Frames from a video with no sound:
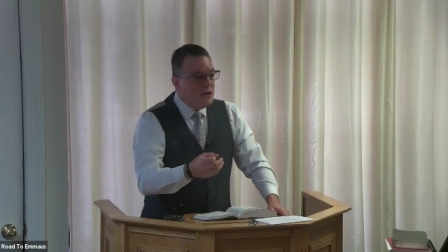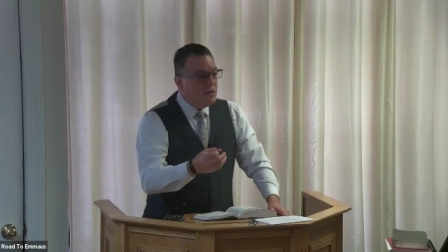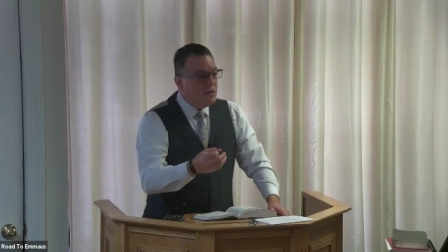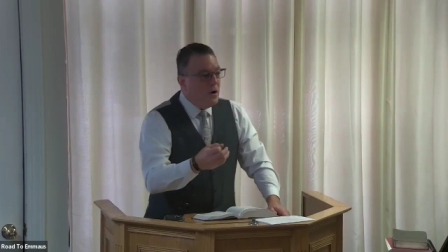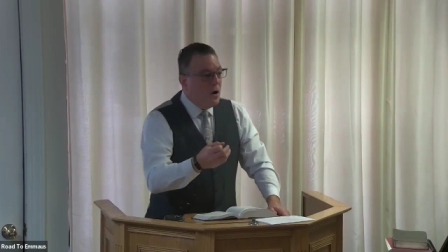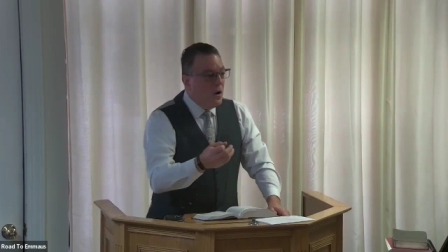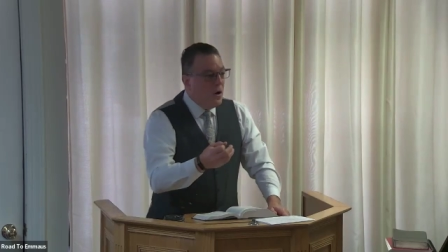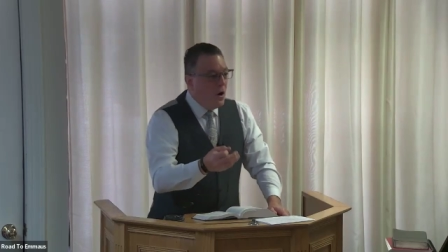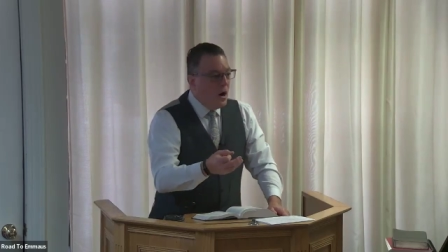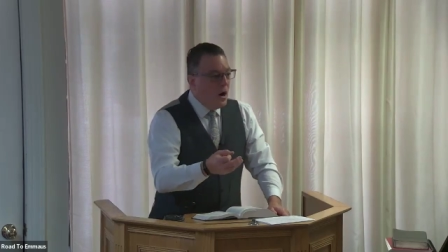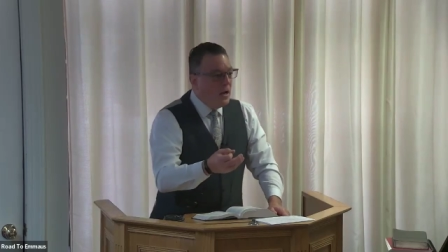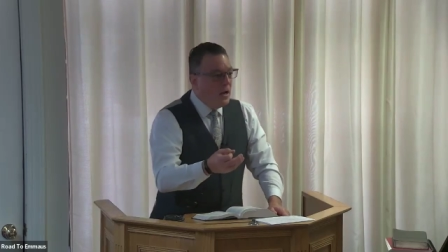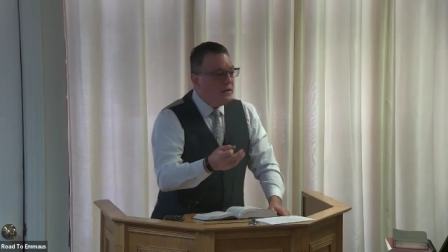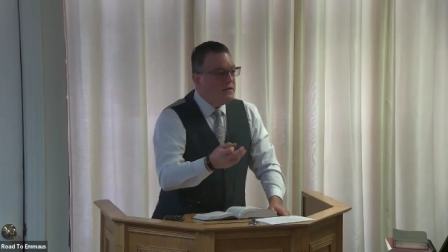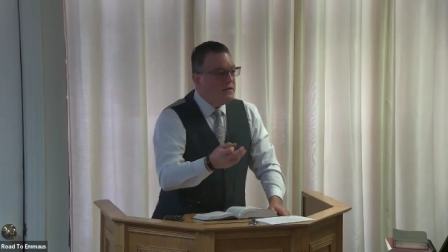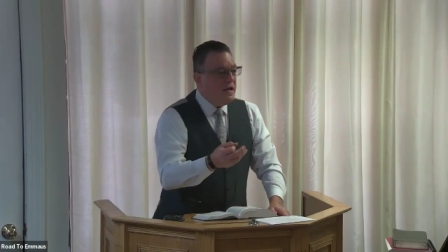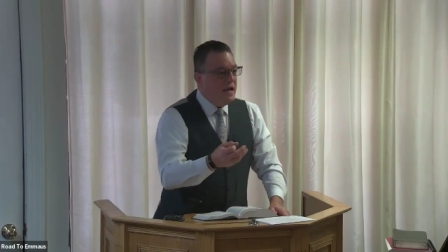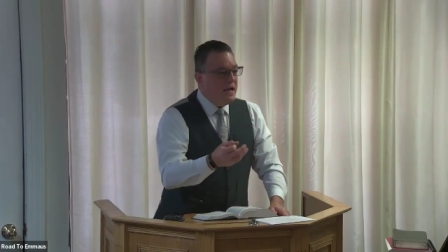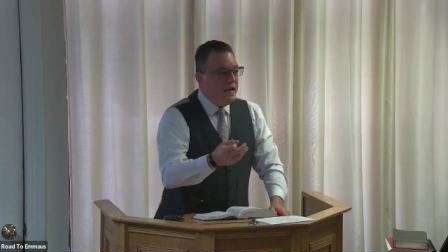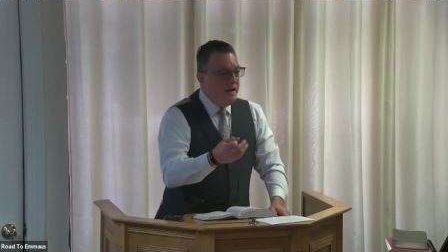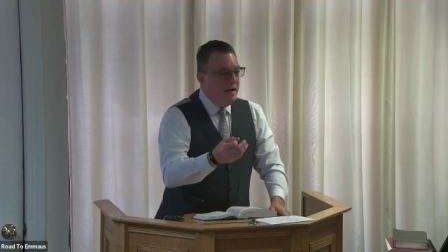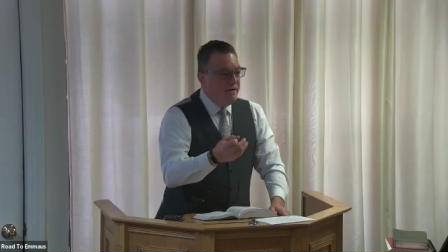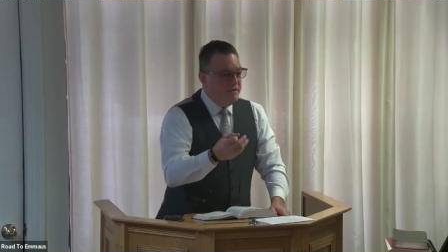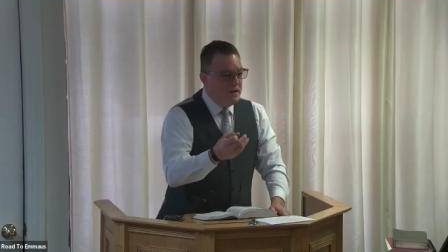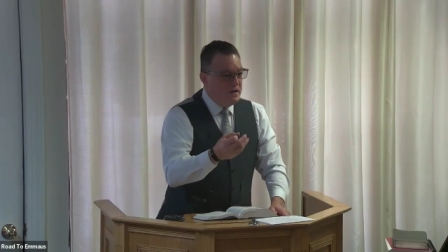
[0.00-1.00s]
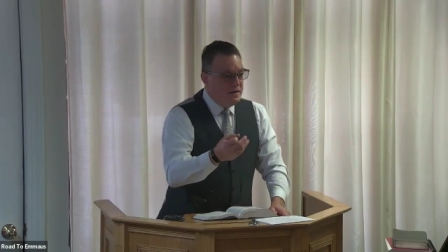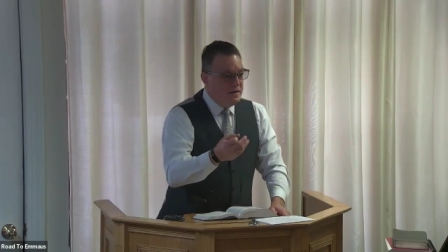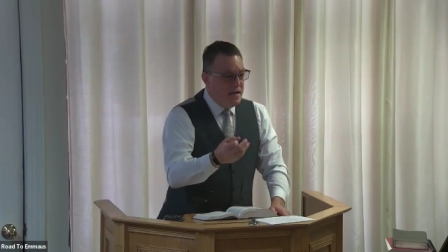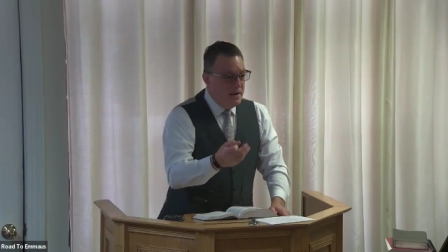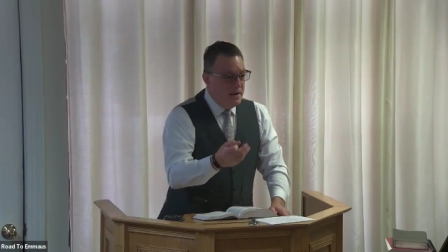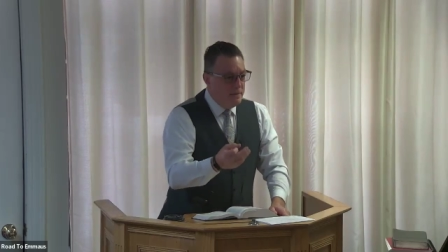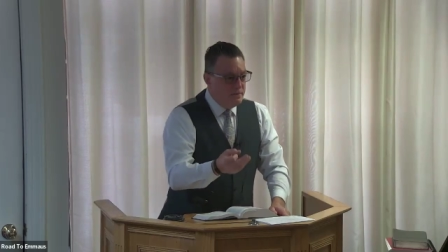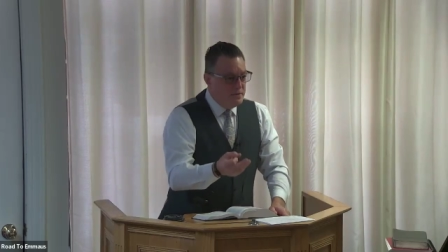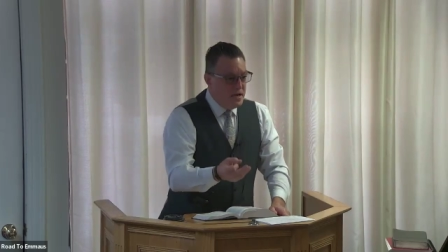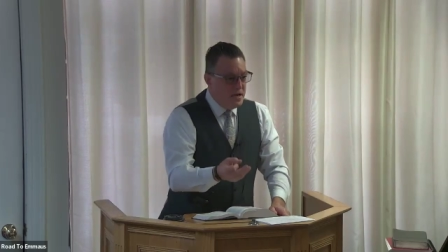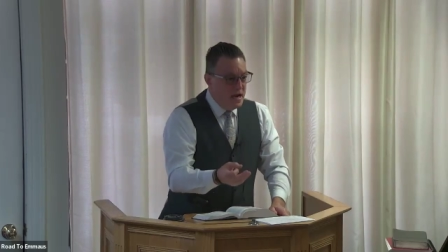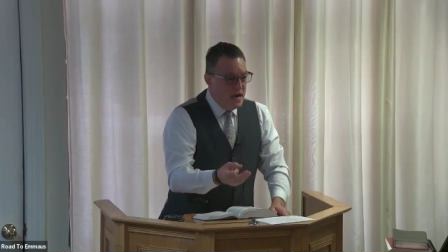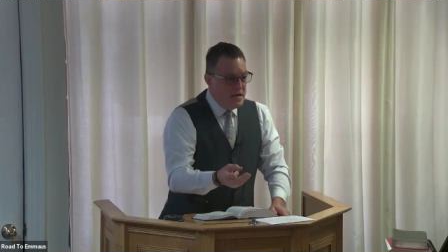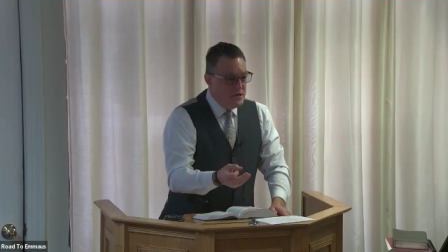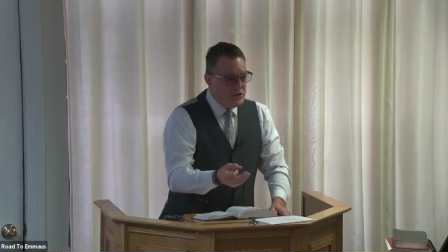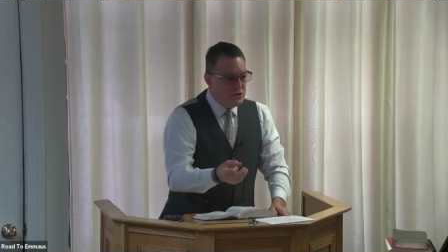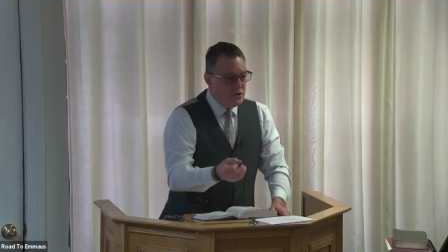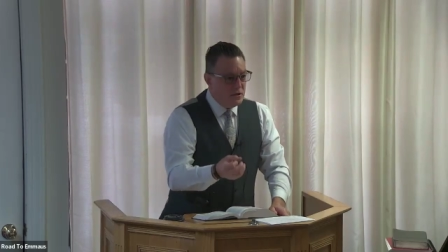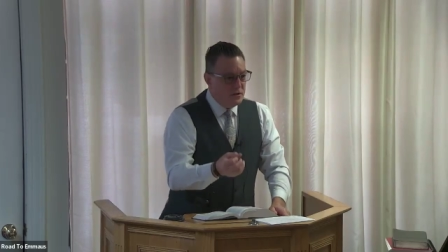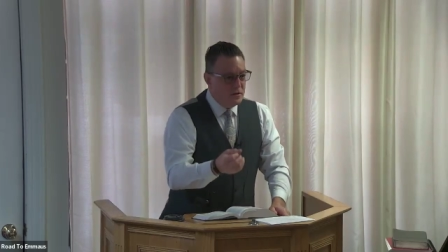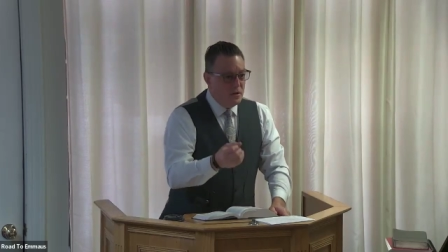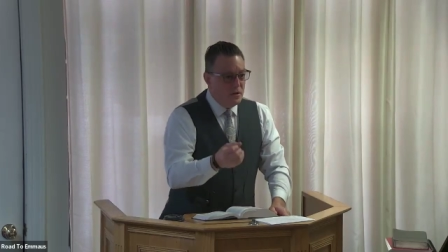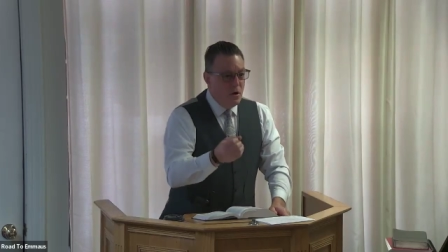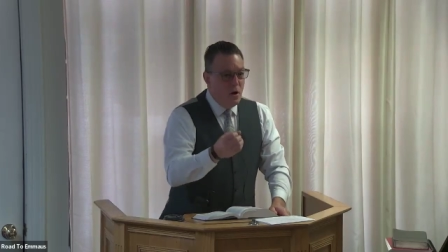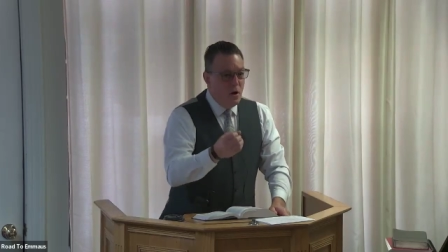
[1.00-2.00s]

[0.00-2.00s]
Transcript: the haunting of the temptation,